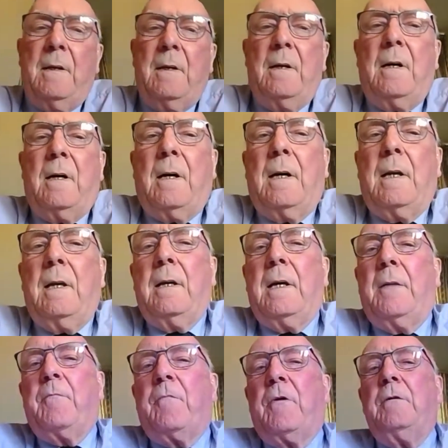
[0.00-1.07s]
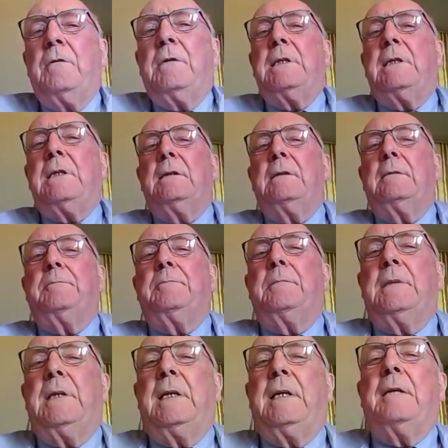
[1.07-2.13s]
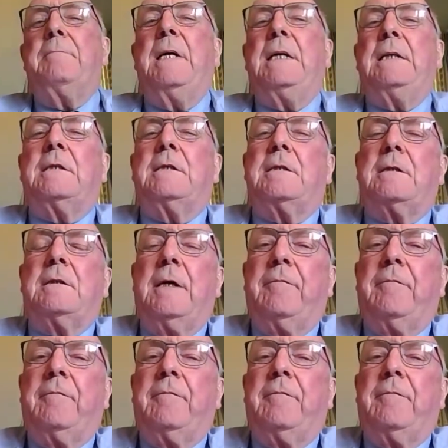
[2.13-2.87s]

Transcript: I am rooted in the midst